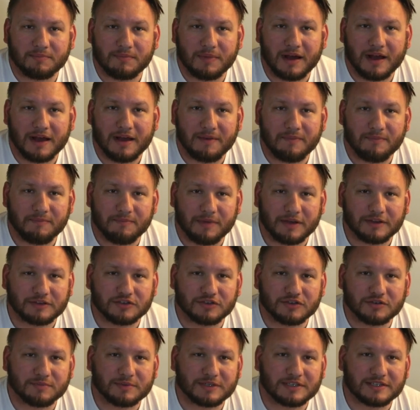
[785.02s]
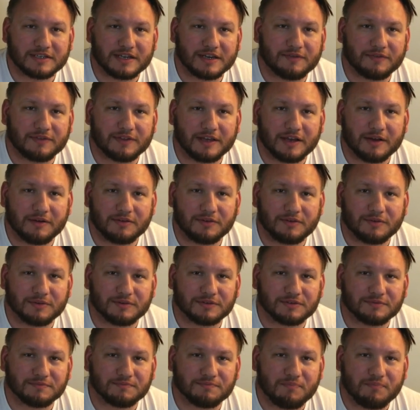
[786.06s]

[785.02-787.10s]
by. Make sure to be safe in the outdoors.